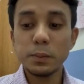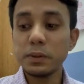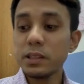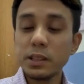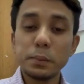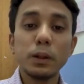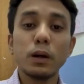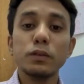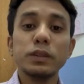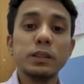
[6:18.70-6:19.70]
principle
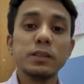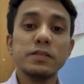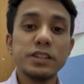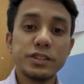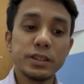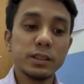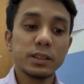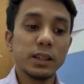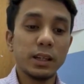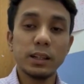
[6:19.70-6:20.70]
of
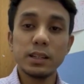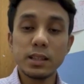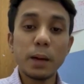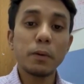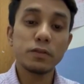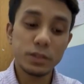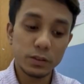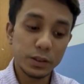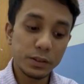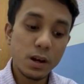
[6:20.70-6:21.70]
interventions in this type of
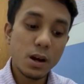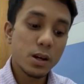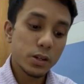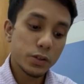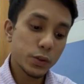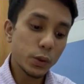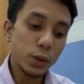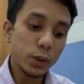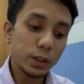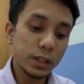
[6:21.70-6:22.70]
children.
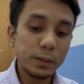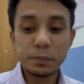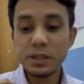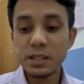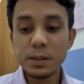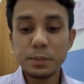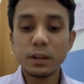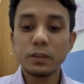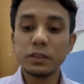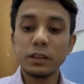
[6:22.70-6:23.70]
So the principle
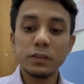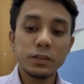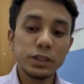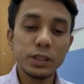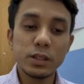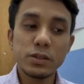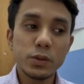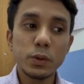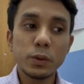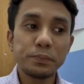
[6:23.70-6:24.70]
of intervention,
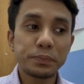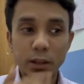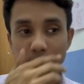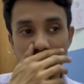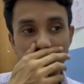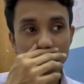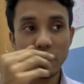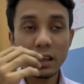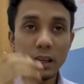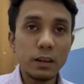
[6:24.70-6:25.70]
so
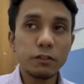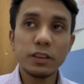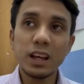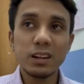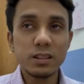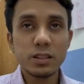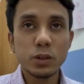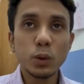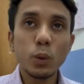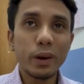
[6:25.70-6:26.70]
if there is
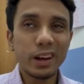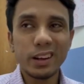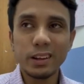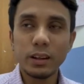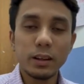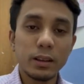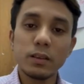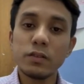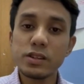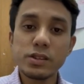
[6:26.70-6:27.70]
no any
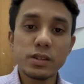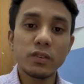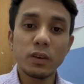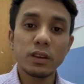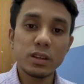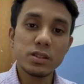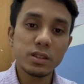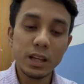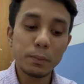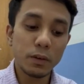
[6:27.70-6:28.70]
intervention for this
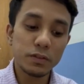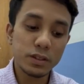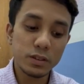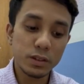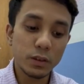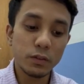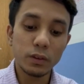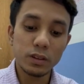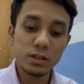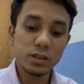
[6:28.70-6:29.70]
type of children, for
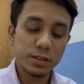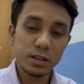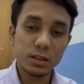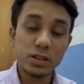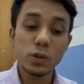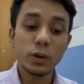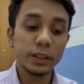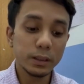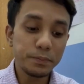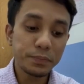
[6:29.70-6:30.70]
this disorder,